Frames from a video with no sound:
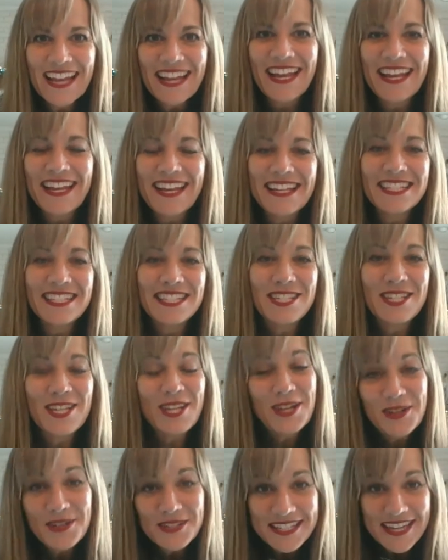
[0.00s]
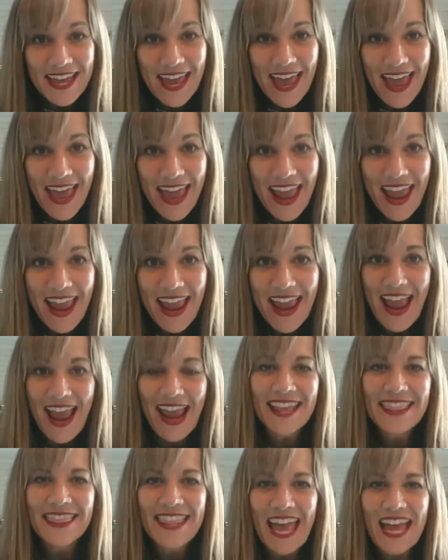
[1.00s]
It is Tuesday,
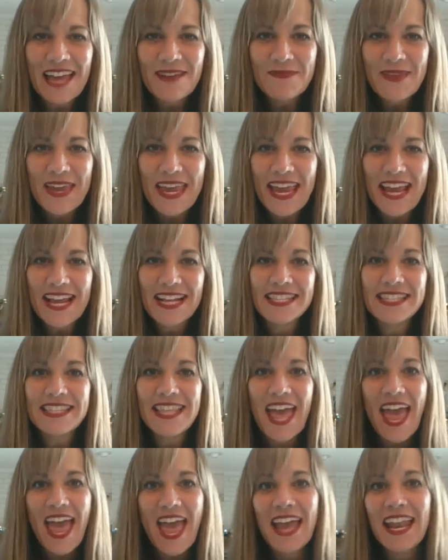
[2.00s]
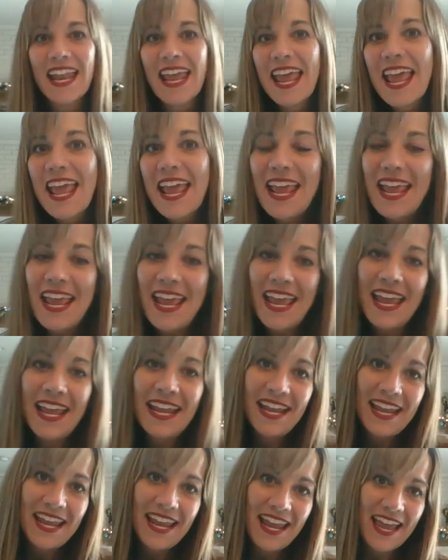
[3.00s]
and that means that
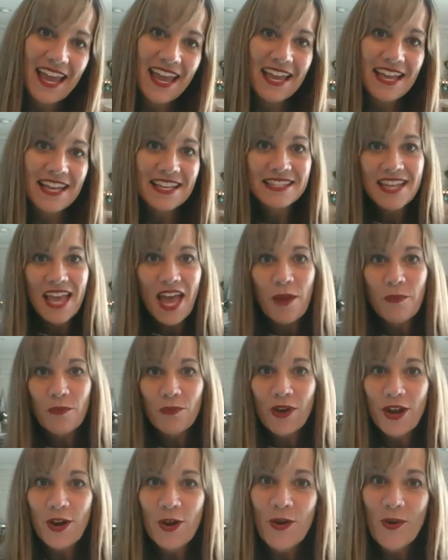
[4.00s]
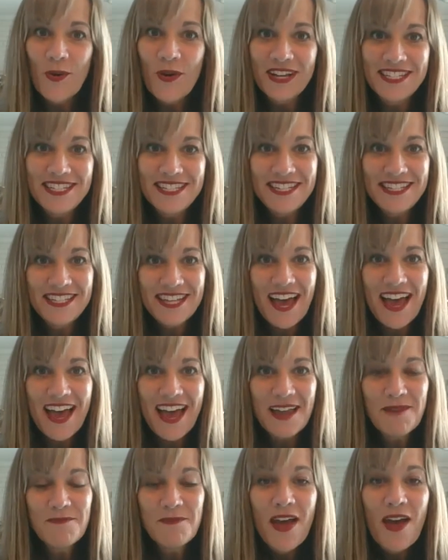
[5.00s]
it is um, reader question
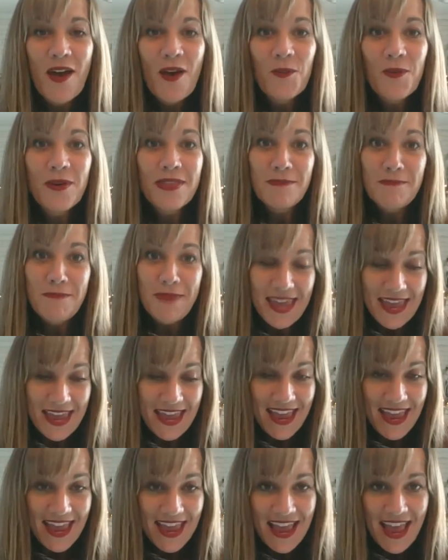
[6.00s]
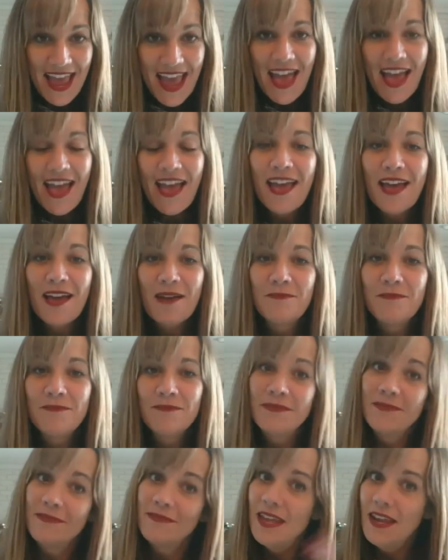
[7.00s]
time with me. Um,
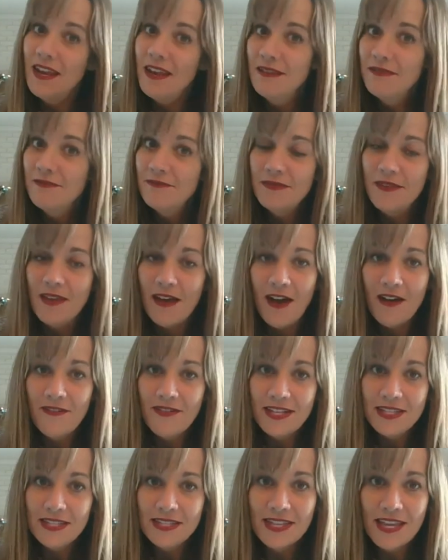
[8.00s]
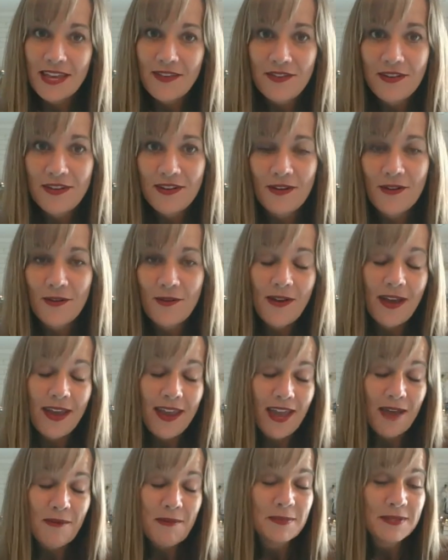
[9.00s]
and obviously, if you don't know who I
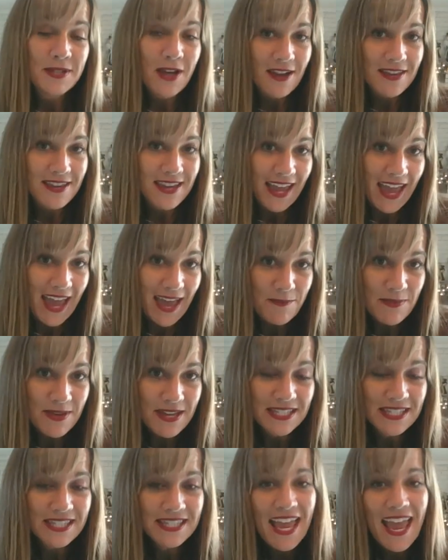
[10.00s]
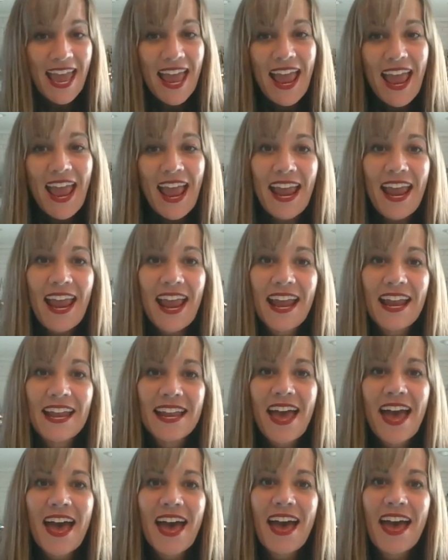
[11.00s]
am, I'm Tonya Kappes, and
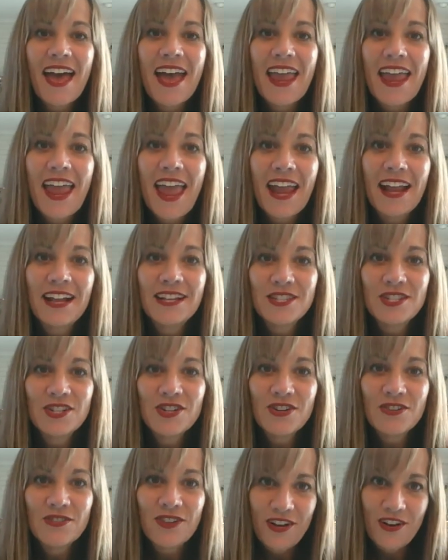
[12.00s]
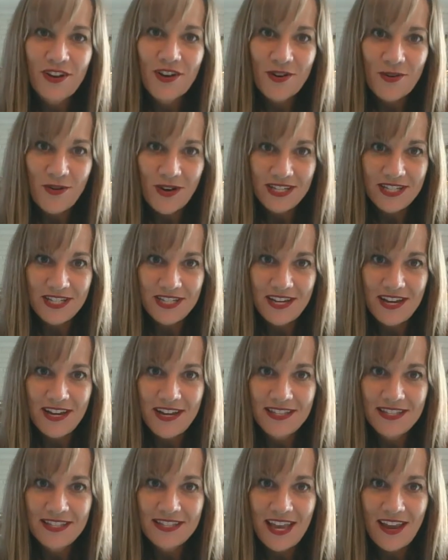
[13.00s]
I answer reader
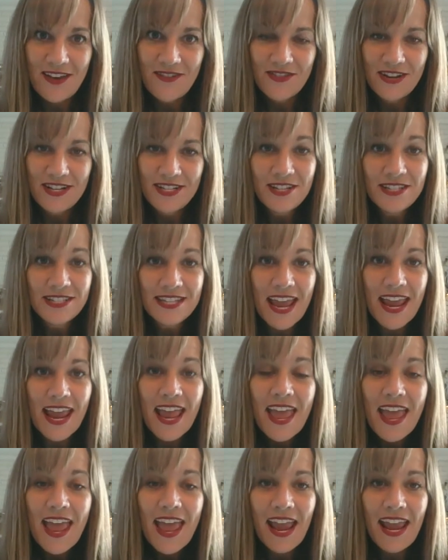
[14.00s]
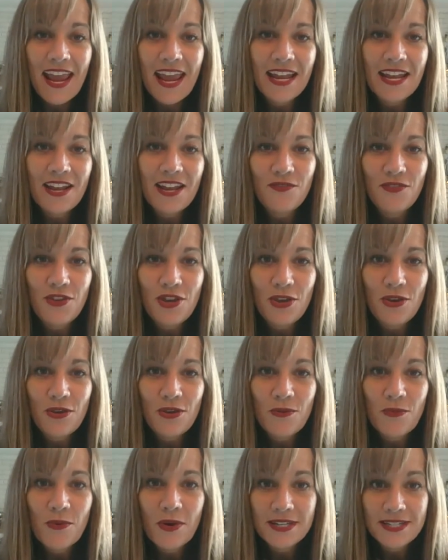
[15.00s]
questions every Tuesday. And if
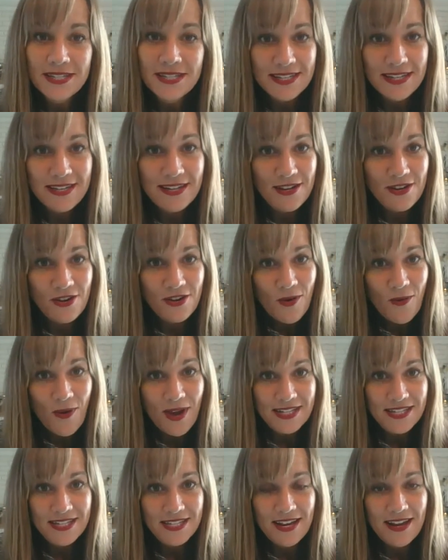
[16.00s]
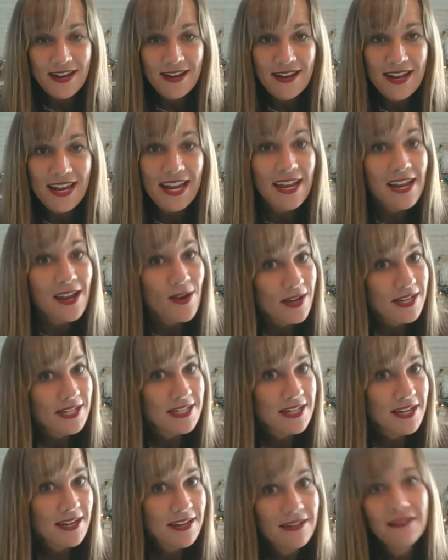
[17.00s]
you want to send in your question, any
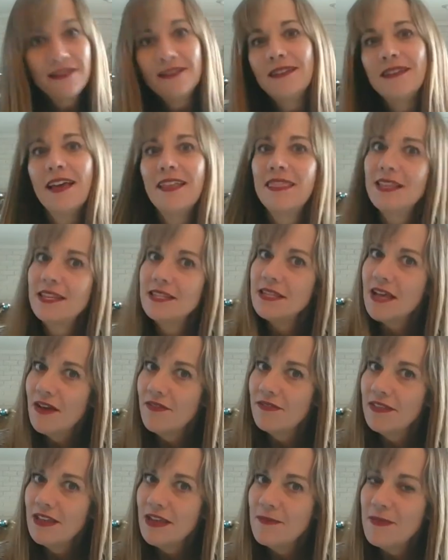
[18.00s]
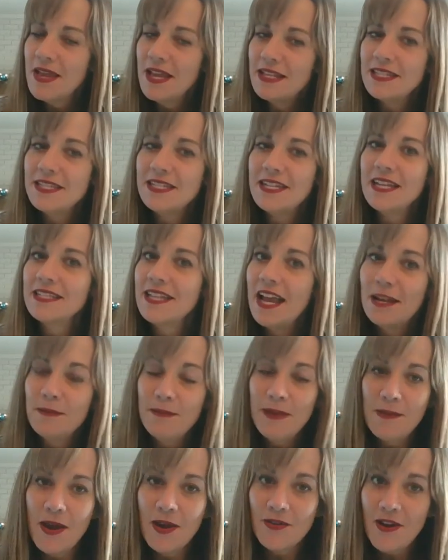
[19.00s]
question, nothing's off limits, doesn't have to be
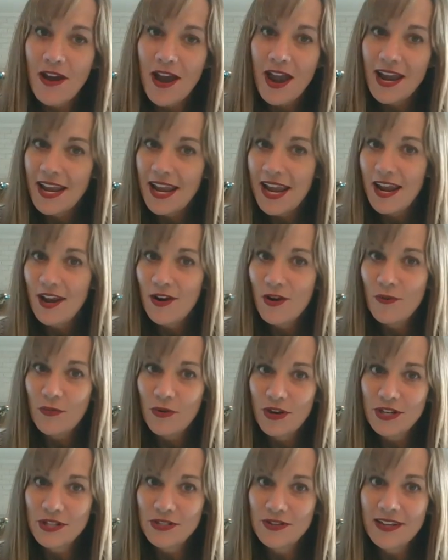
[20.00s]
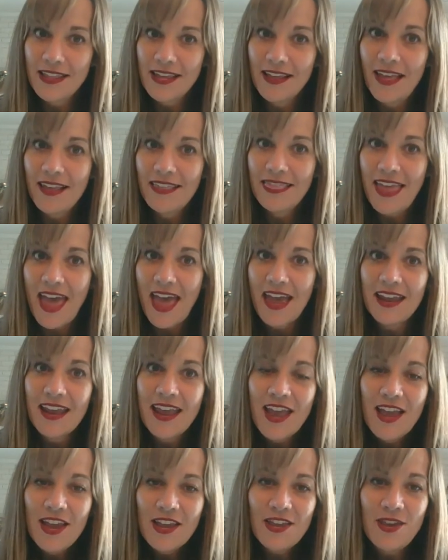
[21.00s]
about writing or books or anything like that,
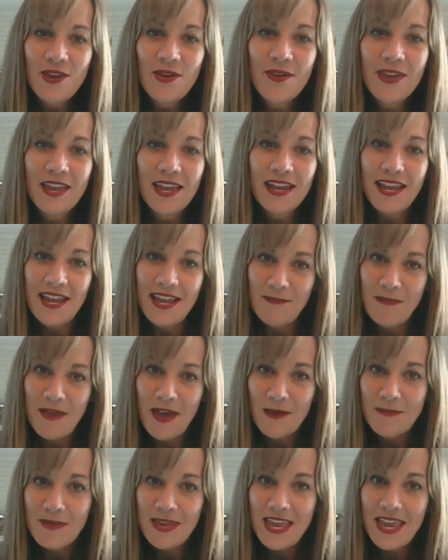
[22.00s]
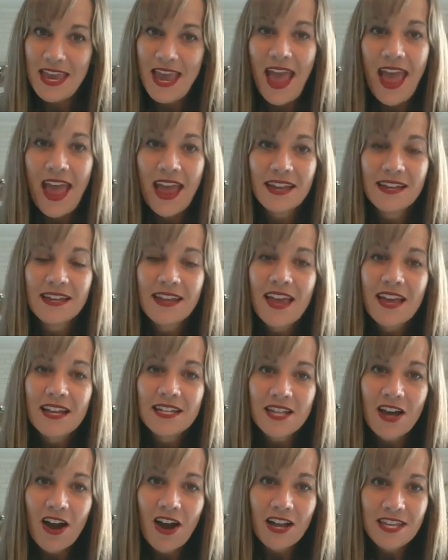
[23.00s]
you can email me at
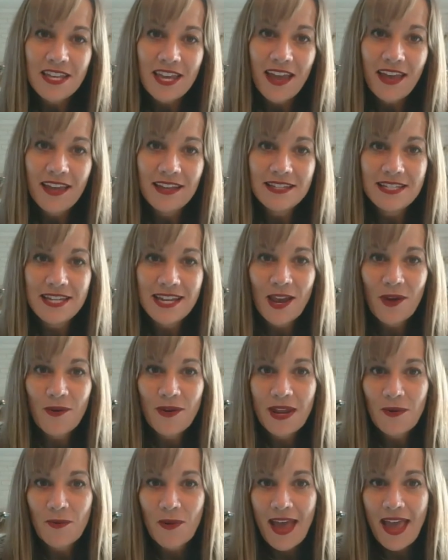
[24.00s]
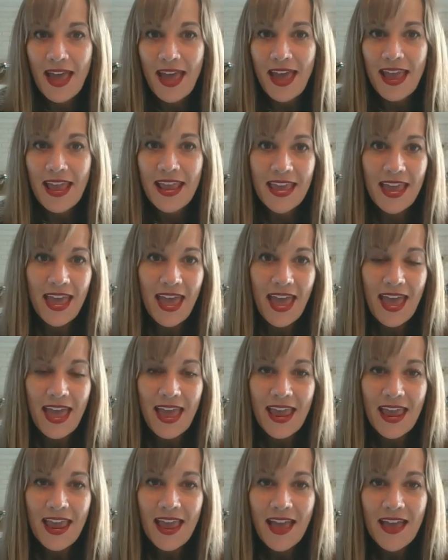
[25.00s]
Tonya, T O N Y A
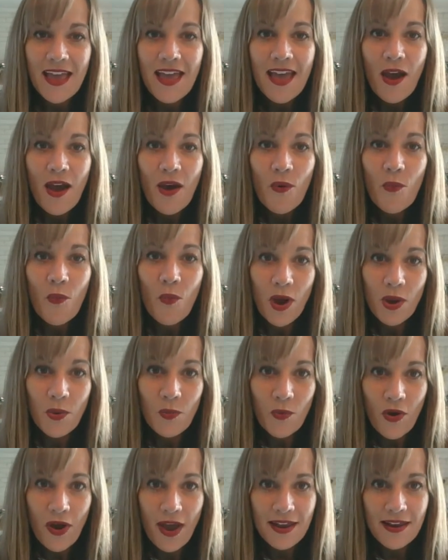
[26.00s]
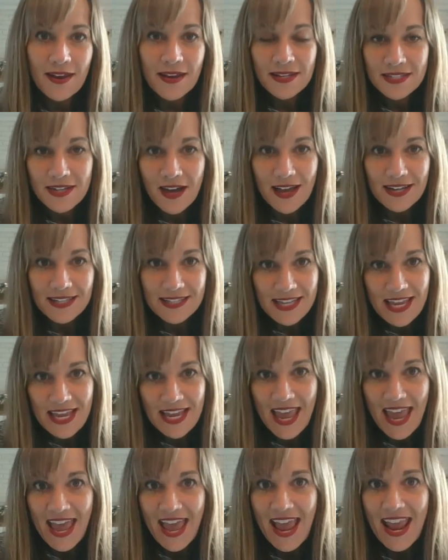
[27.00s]
K,
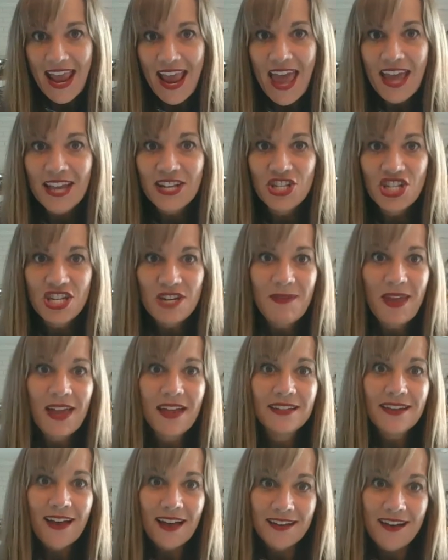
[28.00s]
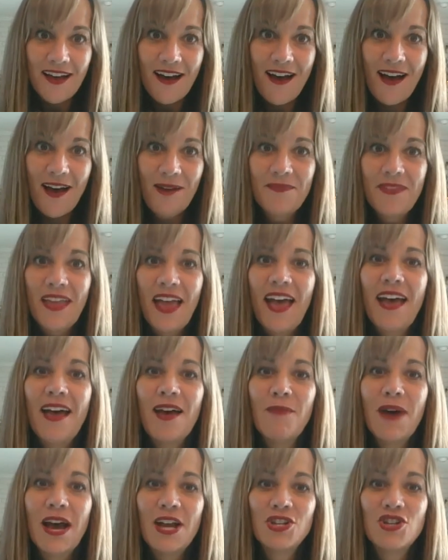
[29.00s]
11.tk at gmail.com. Um,
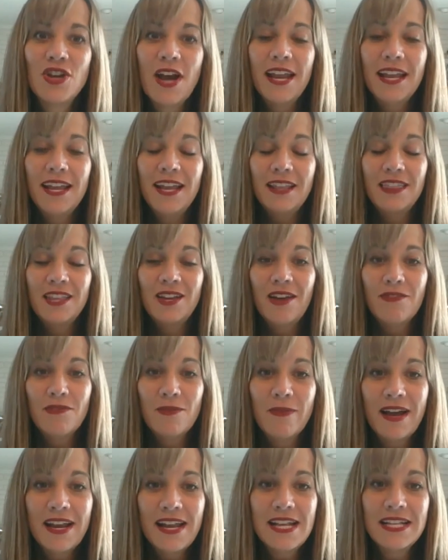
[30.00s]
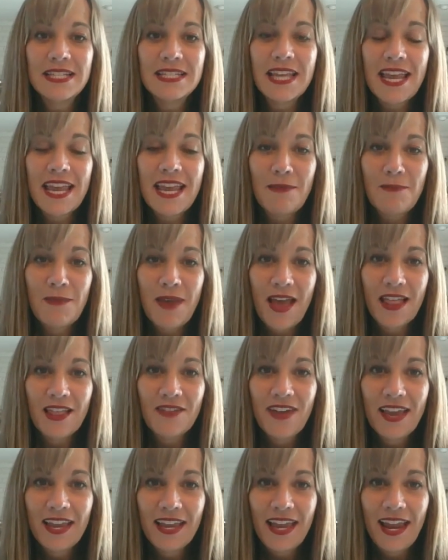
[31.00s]
I try to get through everybody's email if
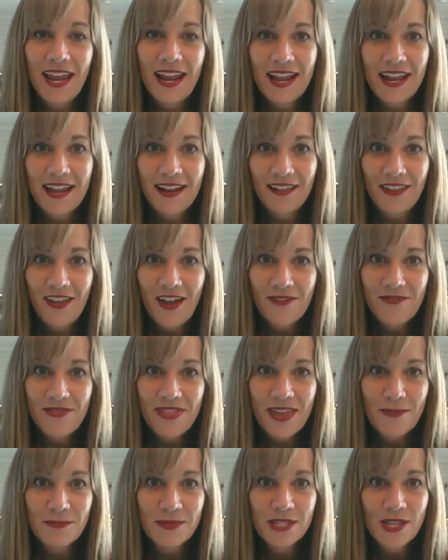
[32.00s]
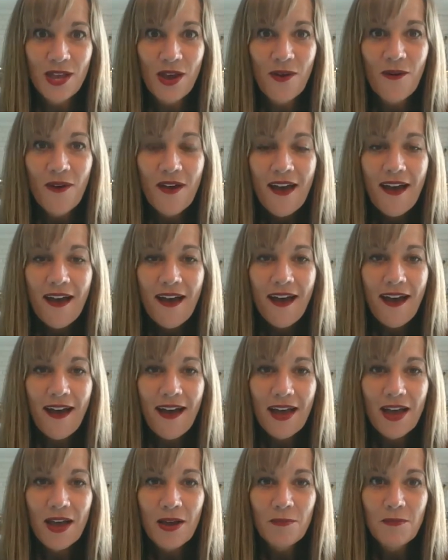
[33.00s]
I can. I get a lot of them, so
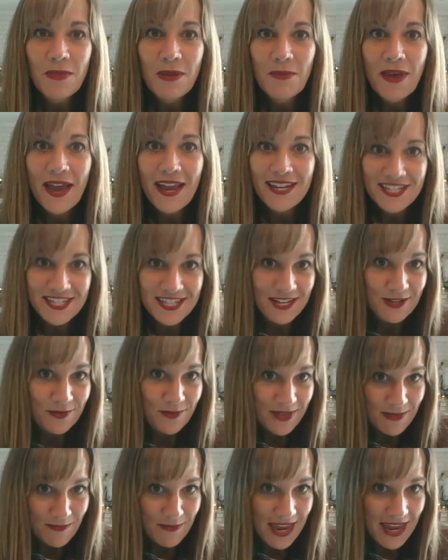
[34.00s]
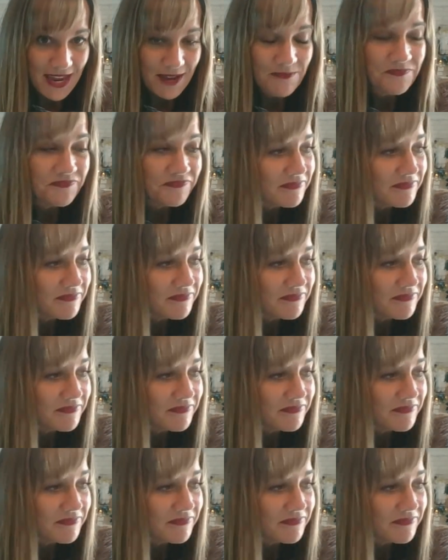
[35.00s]
um, be patient with me.